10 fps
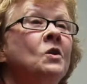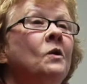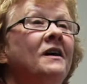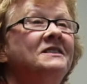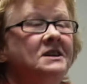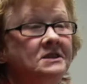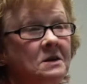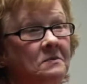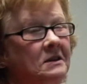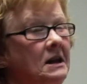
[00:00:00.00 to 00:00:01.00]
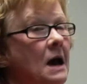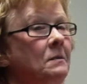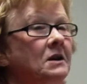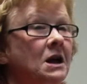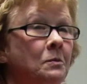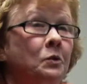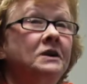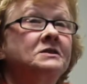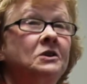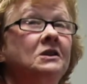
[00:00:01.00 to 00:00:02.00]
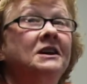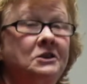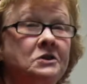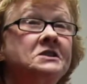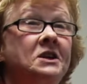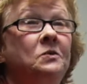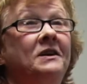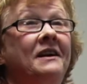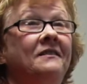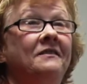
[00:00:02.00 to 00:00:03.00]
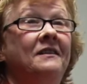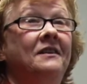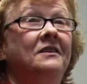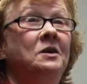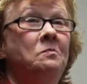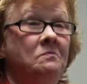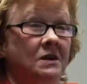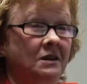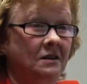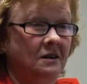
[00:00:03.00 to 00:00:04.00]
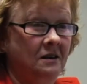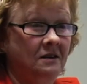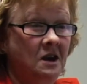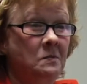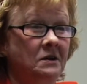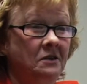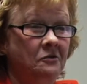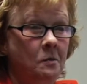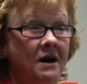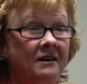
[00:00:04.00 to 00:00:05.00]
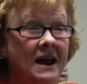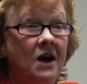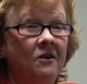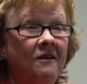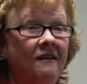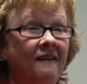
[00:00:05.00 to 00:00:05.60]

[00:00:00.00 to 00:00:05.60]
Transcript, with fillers: Well, I'll tell you something that happened a couple weeks ago. The electricity went out in the in the company for about an hour,